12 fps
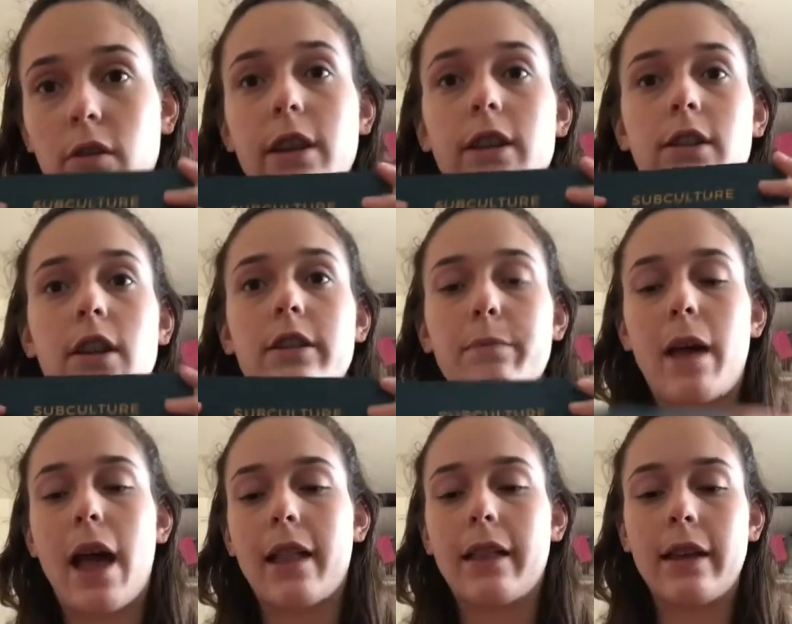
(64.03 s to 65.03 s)
Renaissance
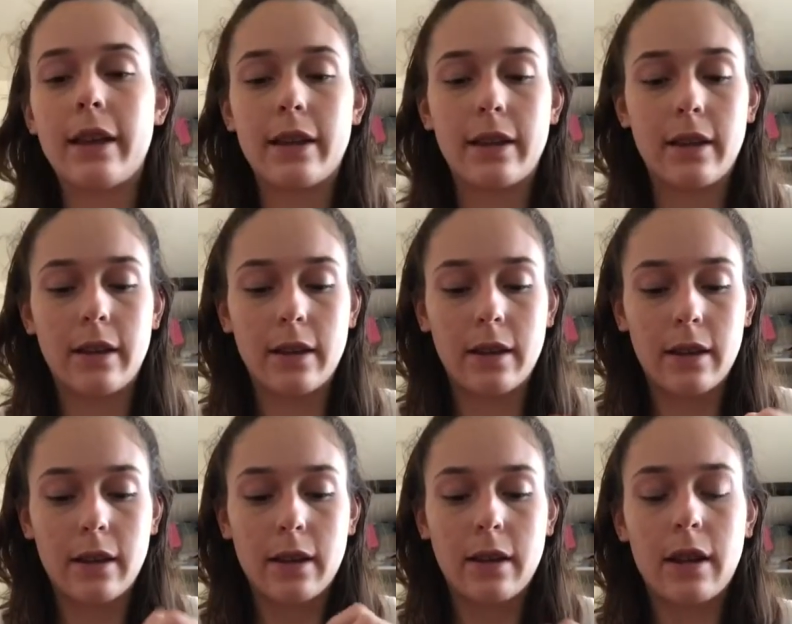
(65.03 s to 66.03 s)
palette,
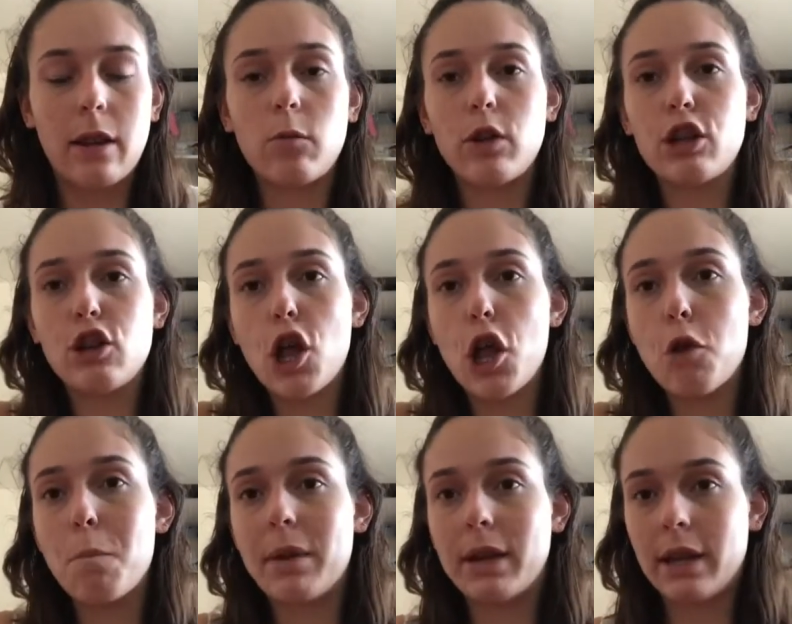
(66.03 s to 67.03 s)
and when you
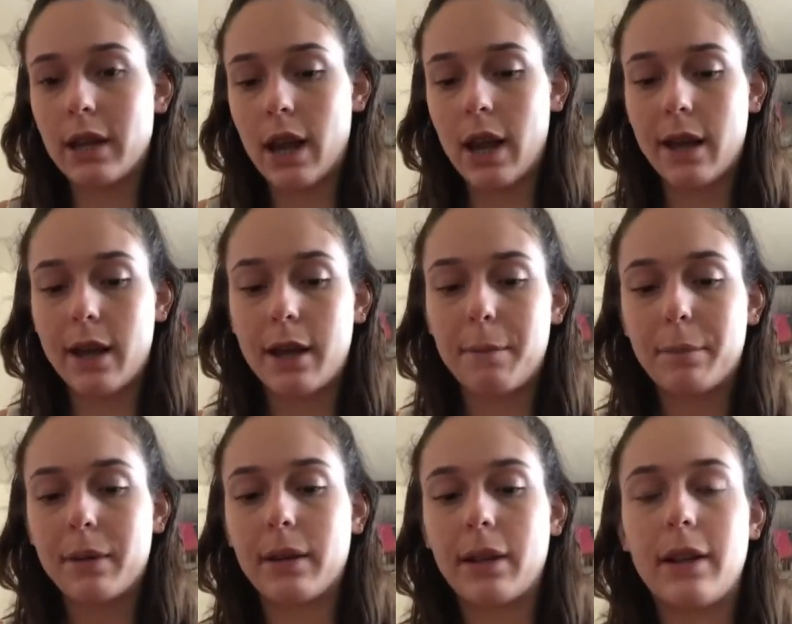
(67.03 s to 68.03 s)
open it up,
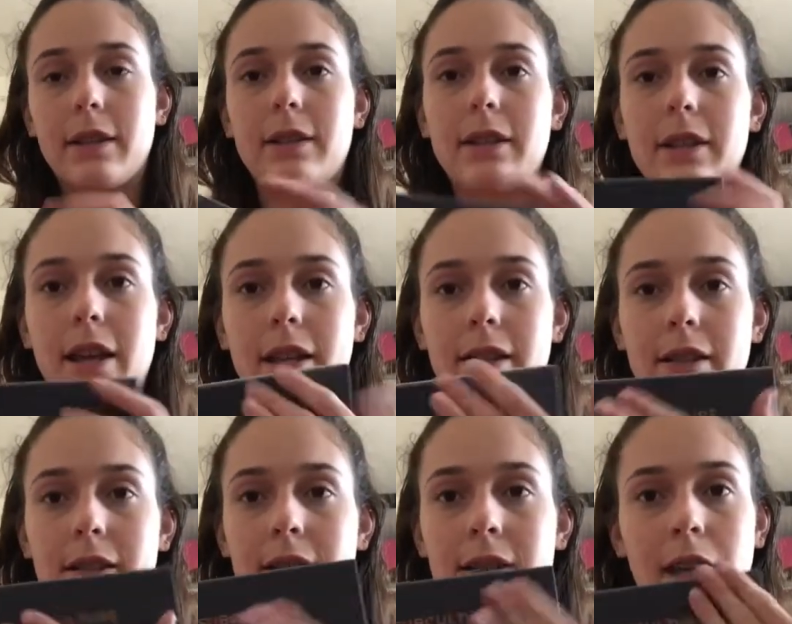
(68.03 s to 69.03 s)
it's in that
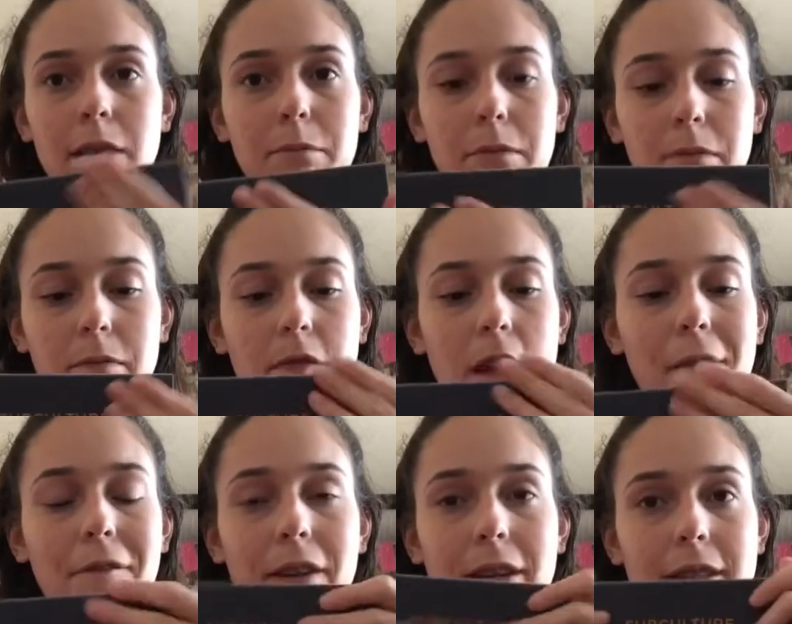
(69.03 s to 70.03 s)
same
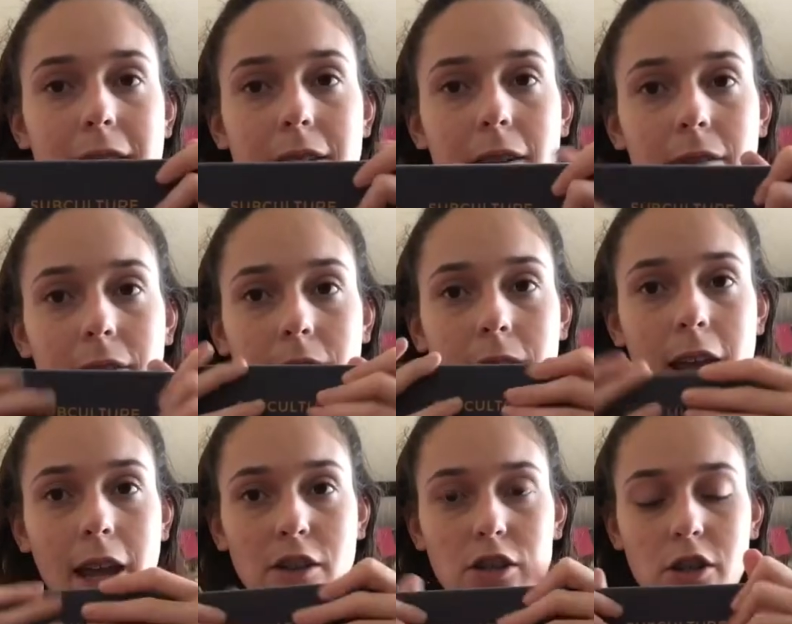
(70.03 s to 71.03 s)
velvet
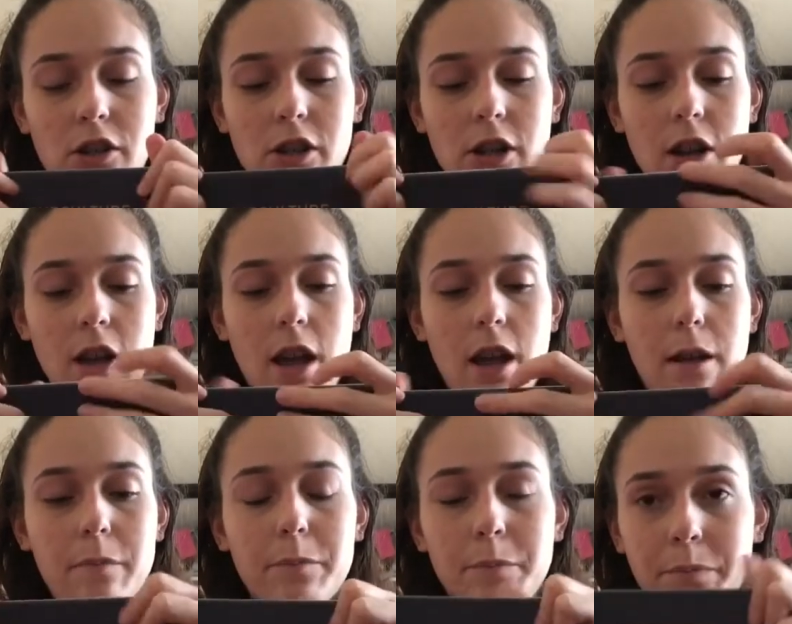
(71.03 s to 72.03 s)
texture
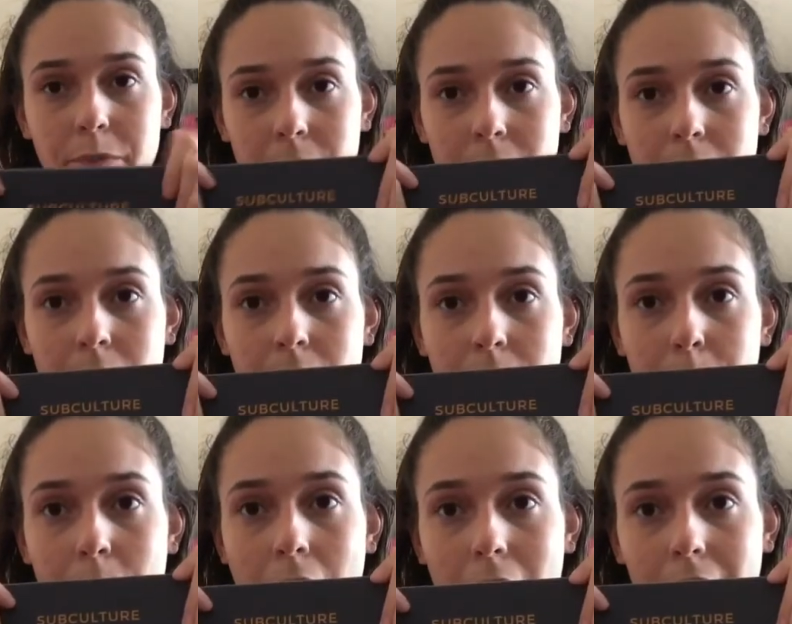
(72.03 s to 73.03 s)

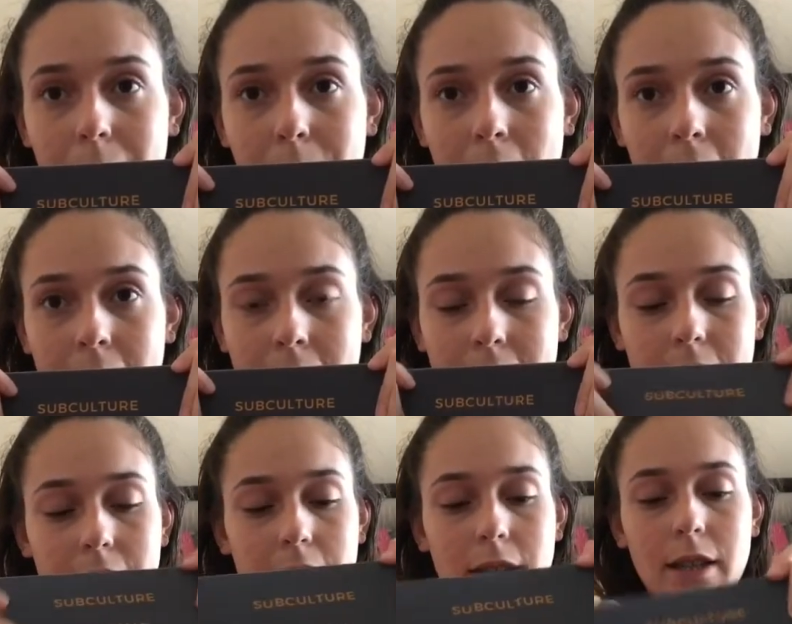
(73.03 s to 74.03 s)
palette case.
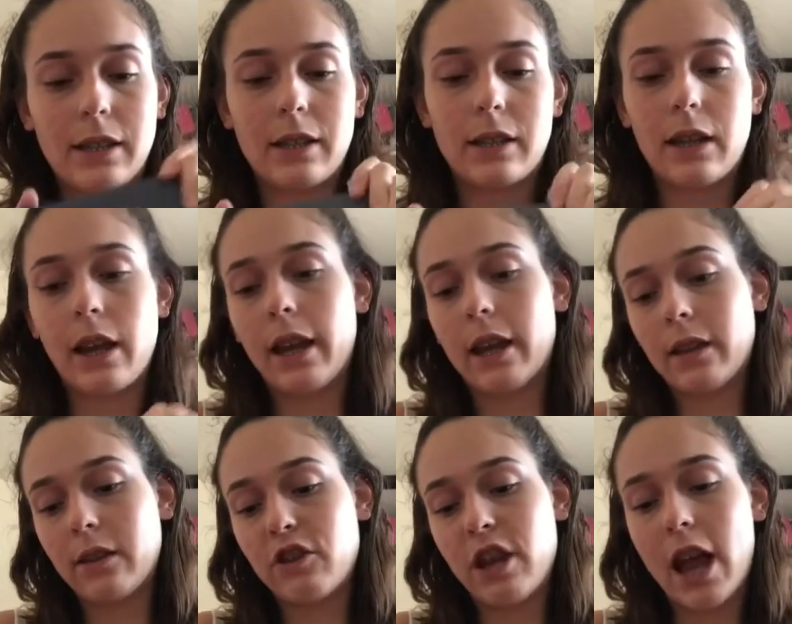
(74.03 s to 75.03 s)

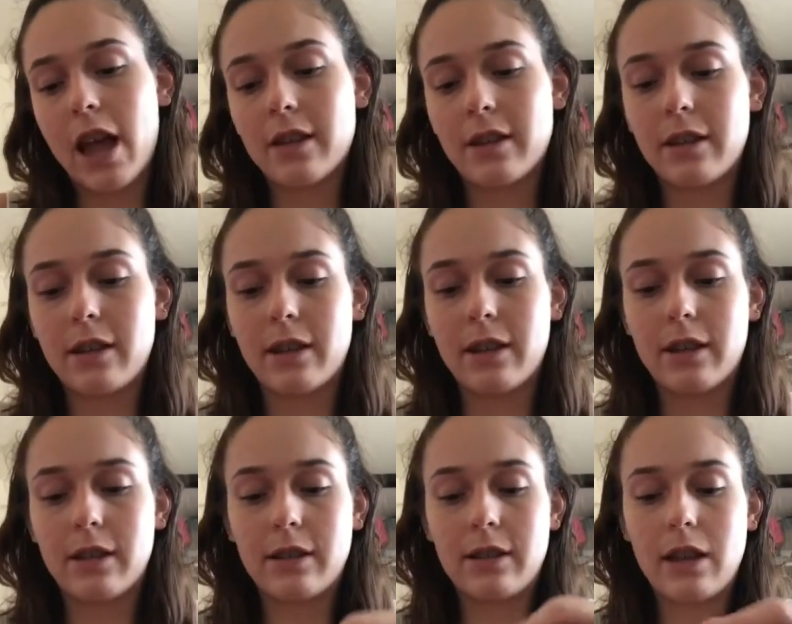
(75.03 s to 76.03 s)
And she has
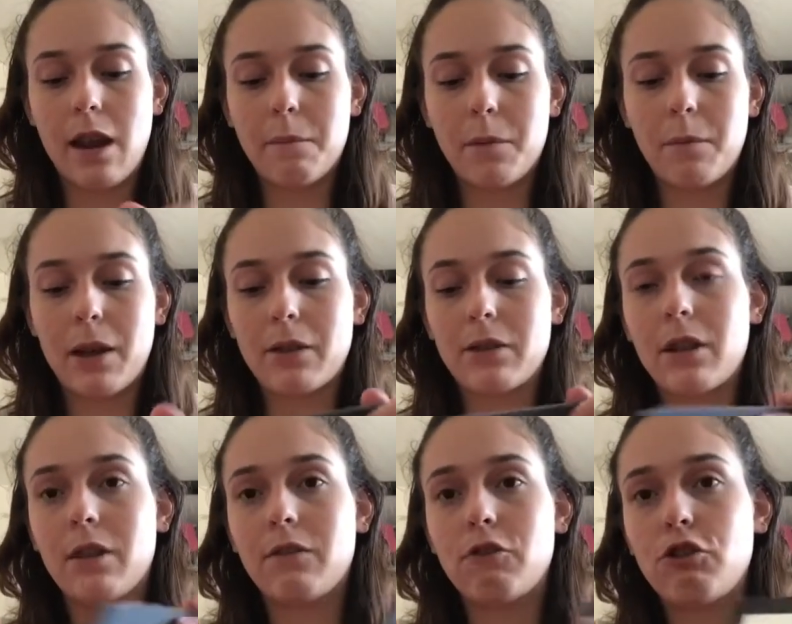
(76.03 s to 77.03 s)
the same amount
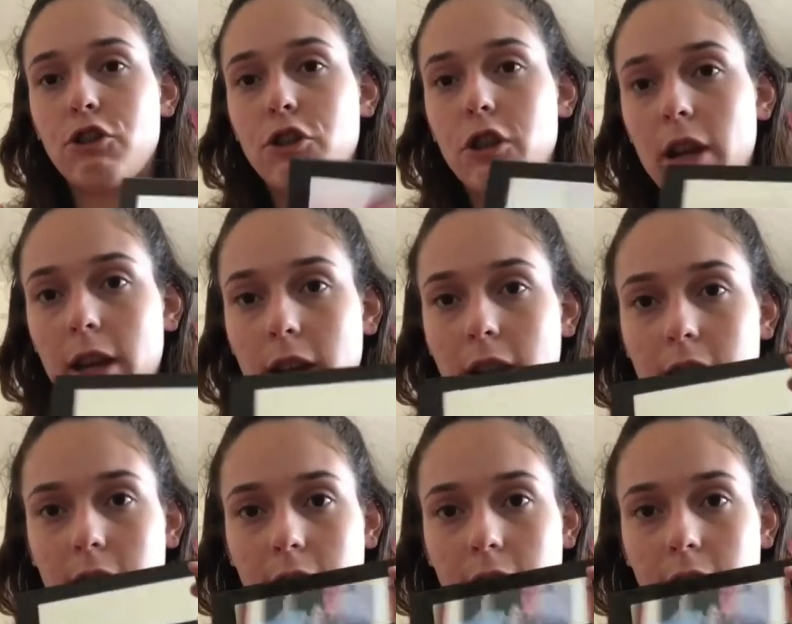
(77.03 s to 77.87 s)
of shades.